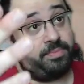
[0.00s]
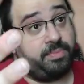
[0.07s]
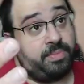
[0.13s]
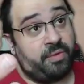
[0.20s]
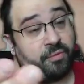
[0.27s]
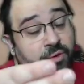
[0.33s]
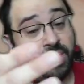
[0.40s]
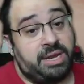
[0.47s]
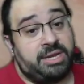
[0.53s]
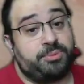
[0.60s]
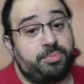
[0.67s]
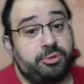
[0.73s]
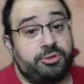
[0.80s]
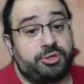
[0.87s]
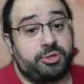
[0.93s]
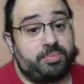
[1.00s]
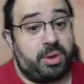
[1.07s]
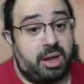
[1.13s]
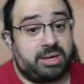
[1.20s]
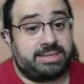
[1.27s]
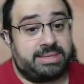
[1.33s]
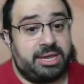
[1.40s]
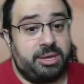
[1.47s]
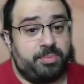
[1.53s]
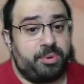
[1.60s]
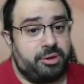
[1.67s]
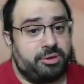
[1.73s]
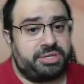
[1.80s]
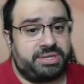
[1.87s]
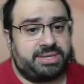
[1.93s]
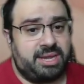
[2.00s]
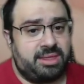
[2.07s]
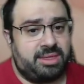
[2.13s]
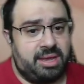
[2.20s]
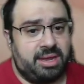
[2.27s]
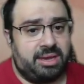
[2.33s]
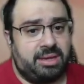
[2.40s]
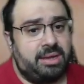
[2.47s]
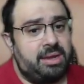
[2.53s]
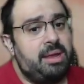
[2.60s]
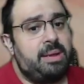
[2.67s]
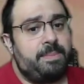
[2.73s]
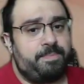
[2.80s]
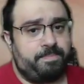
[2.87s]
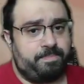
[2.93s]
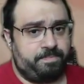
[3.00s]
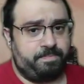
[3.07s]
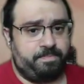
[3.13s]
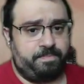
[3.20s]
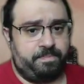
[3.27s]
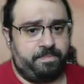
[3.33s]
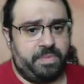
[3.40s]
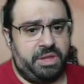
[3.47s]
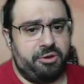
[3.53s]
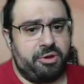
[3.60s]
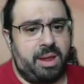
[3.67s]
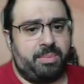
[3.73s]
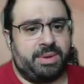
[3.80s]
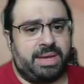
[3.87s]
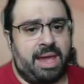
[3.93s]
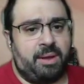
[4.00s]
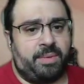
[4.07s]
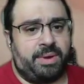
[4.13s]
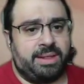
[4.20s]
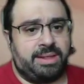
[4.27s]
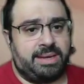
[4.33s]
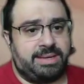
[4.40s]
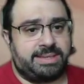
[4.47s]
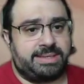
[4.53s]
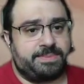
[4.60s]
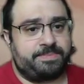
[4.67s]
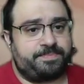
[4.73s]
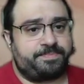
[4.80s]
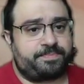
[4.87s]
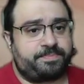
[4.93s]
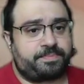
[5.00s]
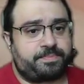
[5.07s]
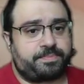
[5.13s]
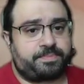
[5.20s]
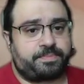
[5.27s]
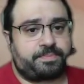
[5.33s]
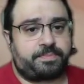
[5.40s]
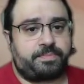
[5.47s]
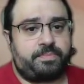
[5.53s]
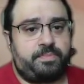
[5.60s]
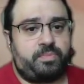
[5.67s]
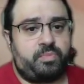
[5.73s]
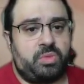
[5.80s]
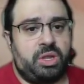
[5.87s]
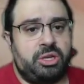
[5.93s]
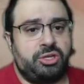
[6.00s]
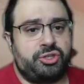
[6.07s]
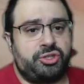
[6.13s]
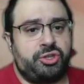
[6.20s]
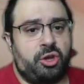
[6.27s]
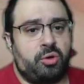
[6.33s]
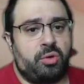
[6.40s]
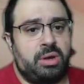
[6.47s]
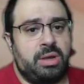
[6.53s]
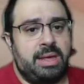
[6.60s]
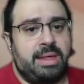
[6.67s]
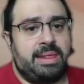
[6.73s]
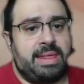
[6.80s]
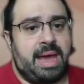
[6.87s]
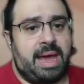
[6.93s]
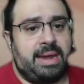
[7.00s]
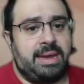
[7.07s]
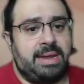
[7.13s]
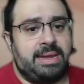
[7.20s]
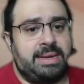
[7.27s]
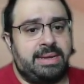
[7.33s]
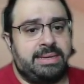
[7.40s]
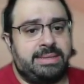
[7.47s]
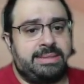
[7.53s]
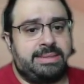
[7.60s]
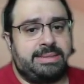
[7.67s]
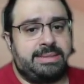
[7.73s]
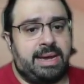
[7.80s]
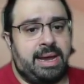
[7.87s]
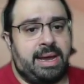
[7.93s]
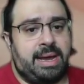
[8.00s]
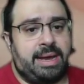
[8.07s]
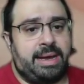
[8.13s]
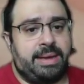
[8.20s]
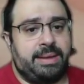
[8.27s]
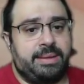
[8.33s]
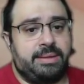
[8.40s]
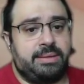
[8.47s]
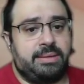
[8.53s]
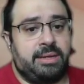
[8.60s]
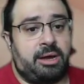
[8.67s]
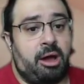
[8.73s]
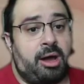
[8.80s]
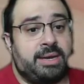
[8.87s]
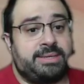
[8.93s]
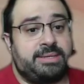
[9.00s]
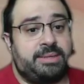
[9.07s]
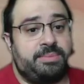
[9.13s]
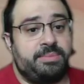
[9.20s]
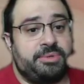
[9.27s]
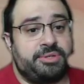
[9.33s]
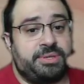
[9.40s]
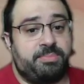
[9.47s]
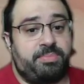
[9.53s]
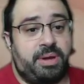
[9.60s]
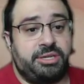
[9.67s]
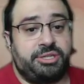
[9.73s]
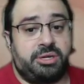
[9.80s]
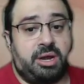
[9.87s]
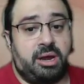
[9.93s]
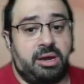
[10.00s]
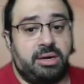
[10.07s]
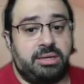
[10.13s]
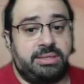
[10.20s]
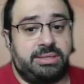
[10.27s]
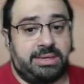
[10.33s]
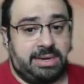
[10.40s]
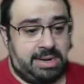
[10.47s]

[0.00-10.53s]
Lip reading: for each booster box that you purchase, I think, you're able to get one of these. So that is awesome. There's a bunch of cards